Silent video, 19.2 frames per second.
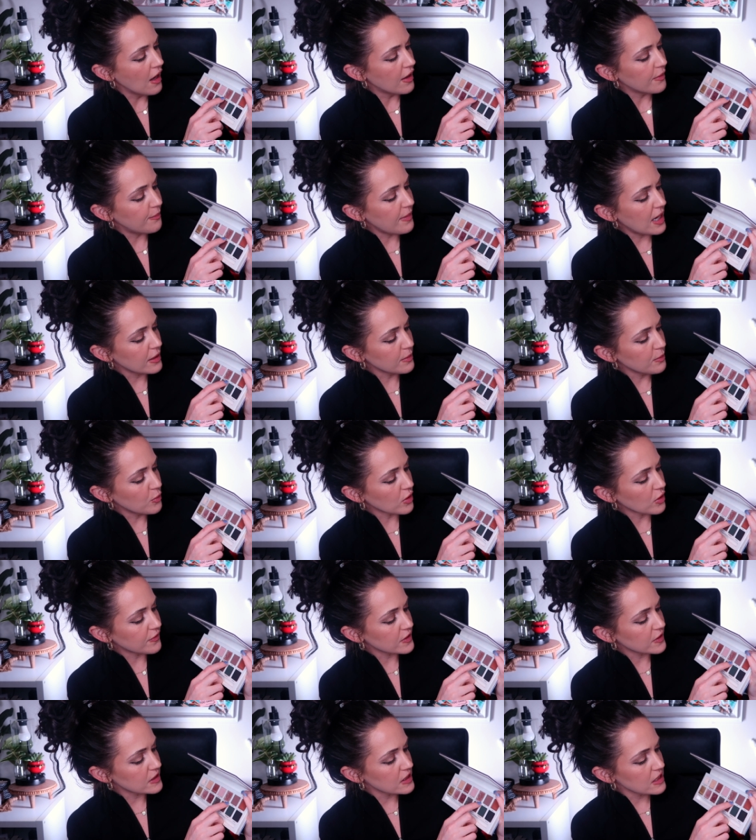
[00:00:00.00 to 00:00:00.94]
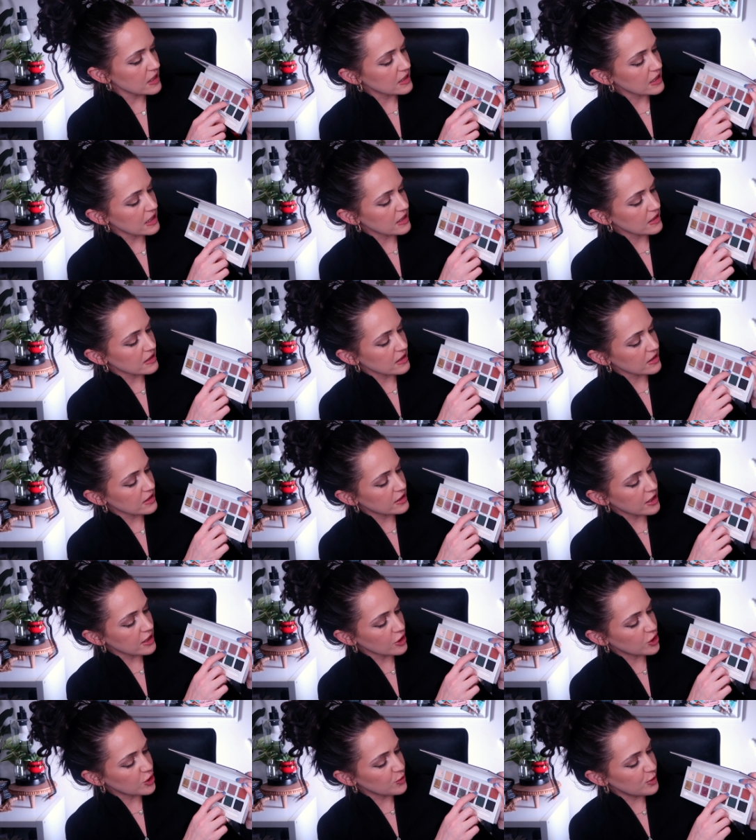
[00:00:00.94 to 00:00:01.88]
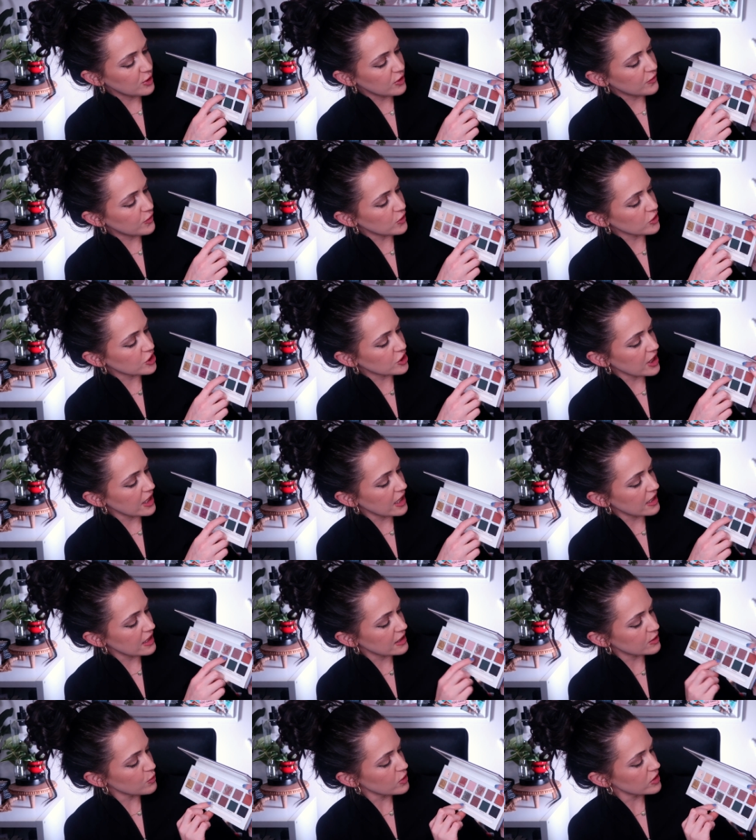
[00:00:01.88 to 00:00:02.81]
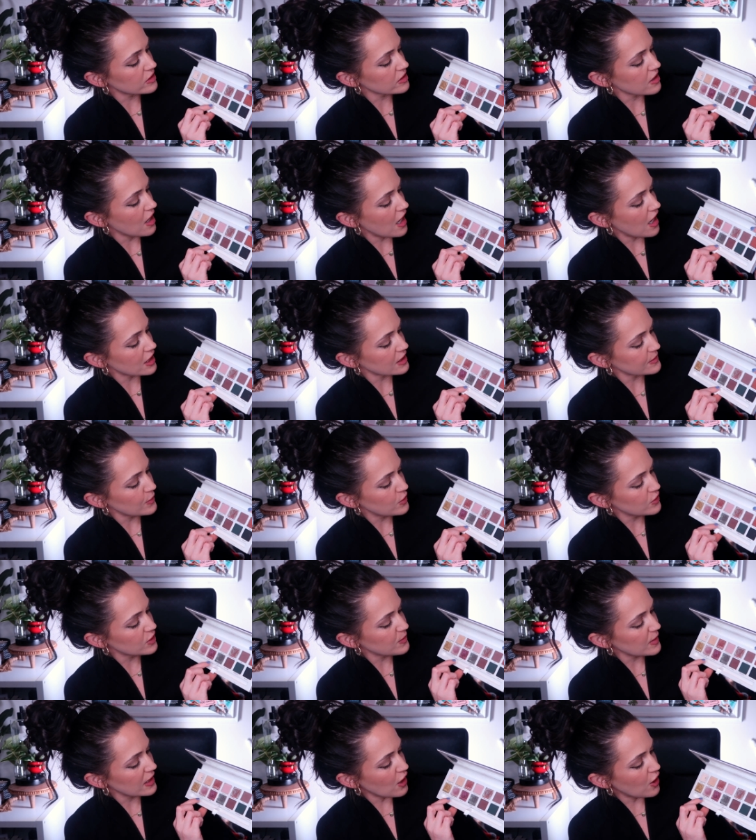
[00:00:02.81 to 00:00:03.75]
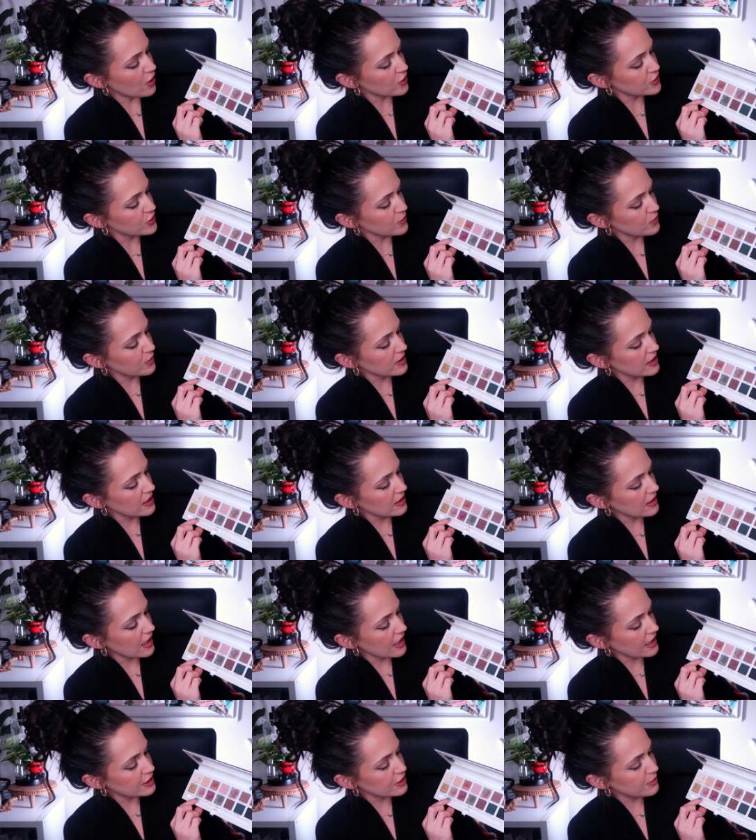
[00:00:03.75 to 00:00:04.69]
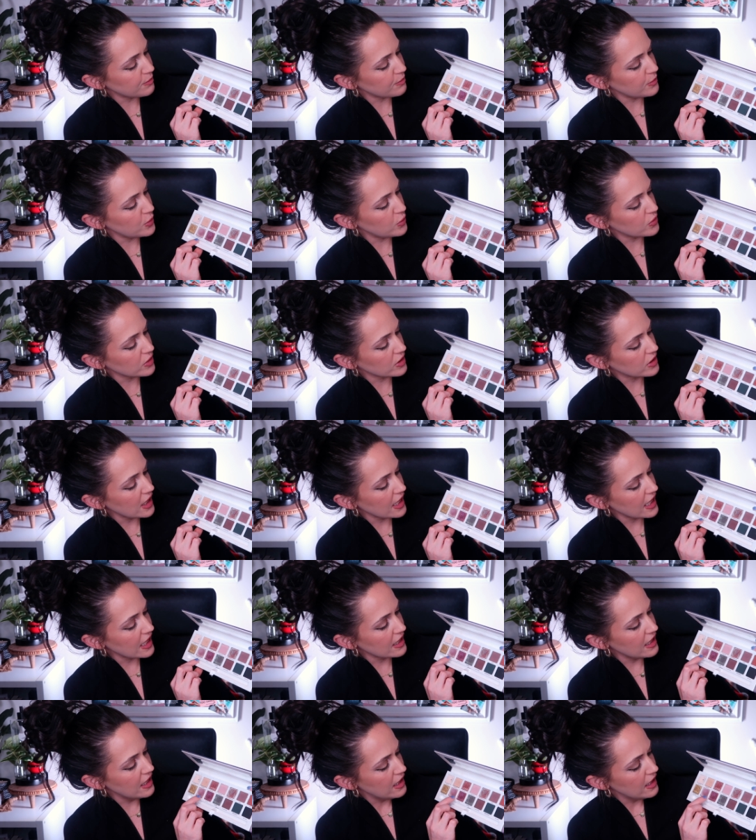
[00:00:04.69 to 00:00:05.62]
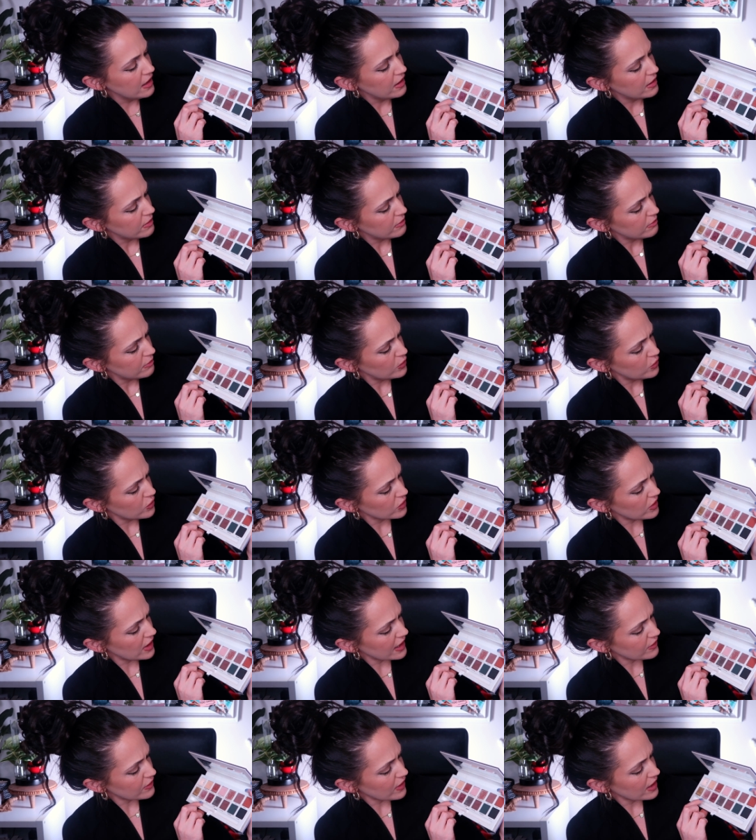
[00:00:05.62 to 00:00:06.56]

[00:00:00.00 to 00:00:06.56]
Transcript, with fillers: Metamorphosis is such a beautiful shade as well as Cosmos, but I also really liked Moonglade, Moonglade,